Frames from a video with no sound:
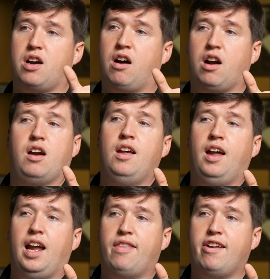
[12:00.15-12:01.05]
are,
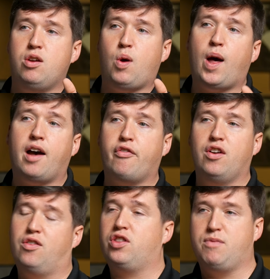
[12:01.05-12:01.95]
and then you have
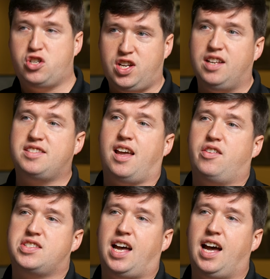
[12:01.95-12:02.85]
the machine
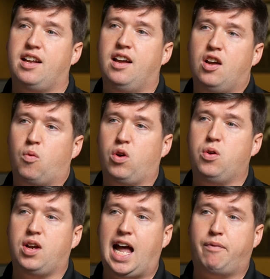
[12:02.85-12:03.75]
sales side where you
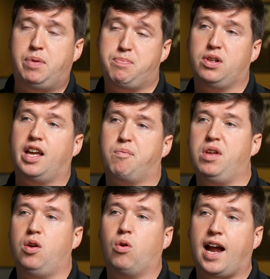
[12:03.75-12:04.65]
can have people like
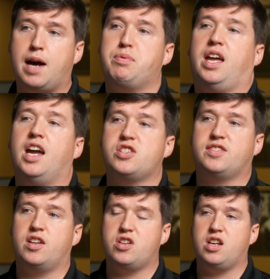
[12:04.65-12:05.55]
me who are
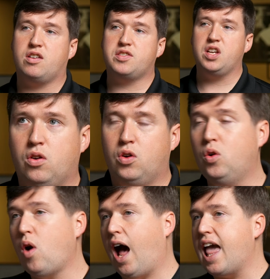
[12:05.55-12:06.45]
applications engineers
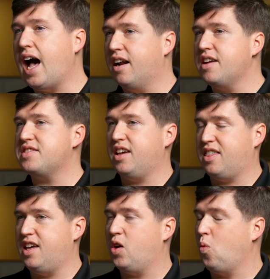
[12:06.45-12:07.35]
who I honestly
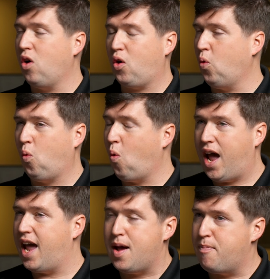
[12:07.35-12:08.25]
think work
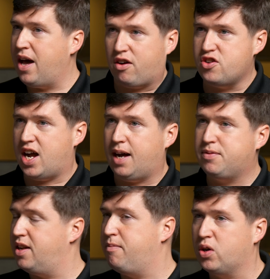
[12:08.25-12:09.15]
way better
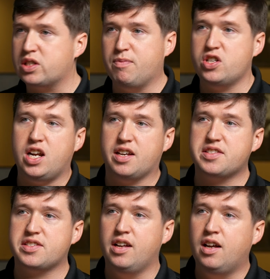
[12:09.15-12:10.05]
jobs than most machinists.